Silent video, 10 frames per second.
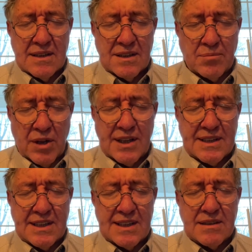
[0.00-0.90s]
the
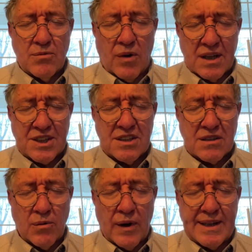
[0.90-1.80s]
blood that washes
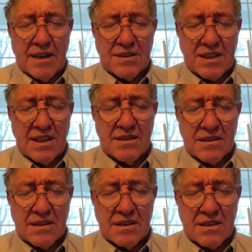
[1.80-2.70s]
away our
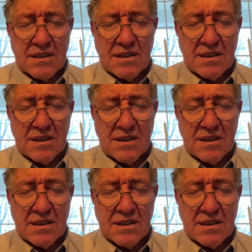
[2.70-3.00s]
sins,